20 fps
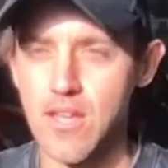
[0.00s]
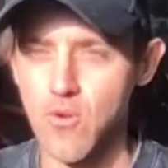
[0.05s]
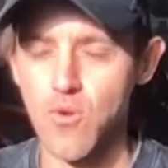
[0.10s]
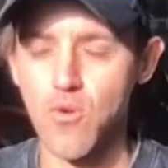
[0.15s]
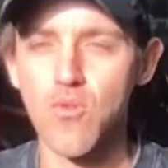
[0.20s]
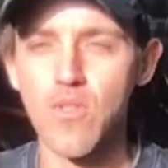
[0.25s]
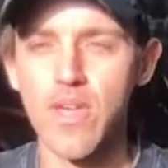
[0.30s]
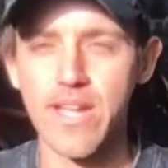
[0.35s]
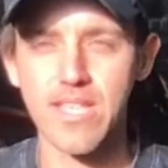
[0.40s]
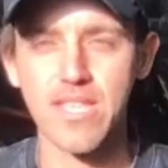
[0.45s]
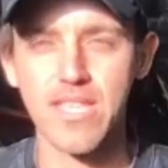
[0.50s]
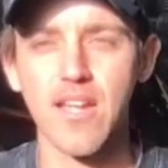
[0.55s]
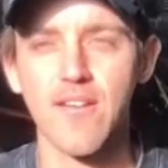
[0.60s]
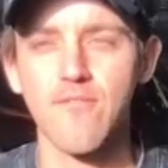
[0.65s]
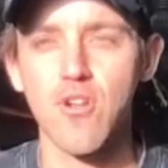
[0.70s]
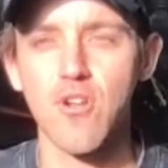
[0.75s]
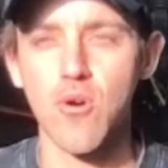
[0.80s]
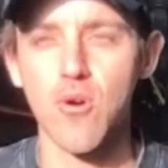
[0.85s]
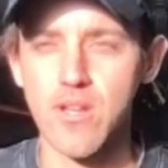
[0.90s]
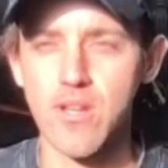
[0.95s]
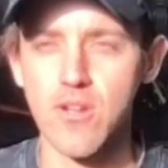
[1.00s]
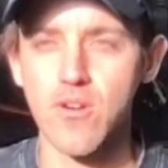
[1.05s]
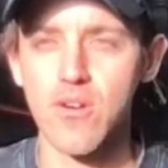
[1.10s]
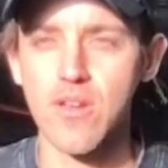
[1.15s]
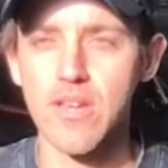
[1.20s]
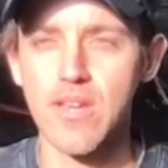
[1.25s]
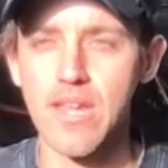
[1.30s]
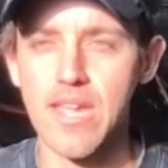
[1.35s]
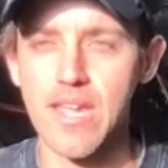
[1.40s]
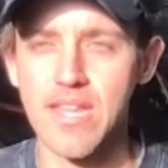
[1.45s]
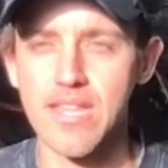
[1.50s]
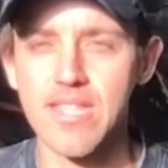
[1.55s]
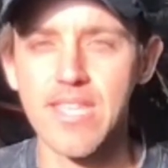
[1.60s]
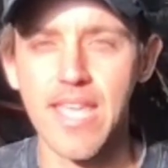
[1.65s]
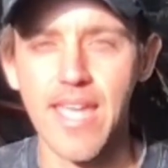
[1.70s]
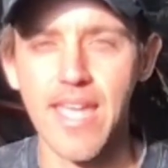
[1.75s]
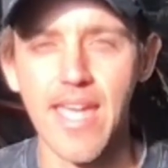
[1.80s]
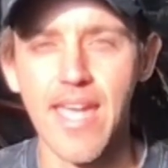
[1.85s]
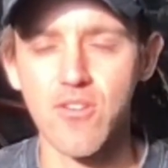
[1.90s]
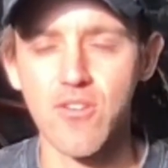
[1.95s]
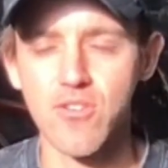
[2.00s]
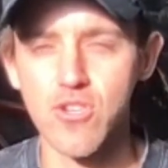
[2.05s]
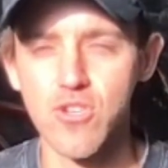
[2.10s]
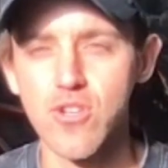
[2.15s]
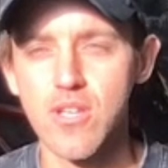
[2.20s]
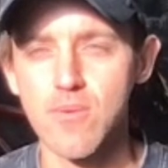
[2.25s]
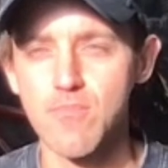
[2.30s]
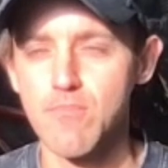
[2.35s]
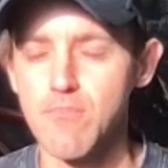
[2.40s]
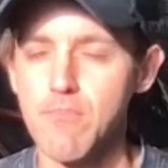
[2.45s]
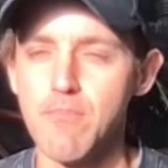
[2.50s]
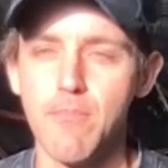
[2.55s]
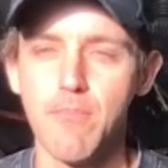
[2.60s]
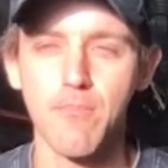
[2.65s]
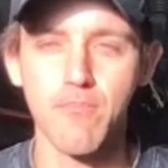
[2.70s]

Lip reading: all that stuff going on, and how you can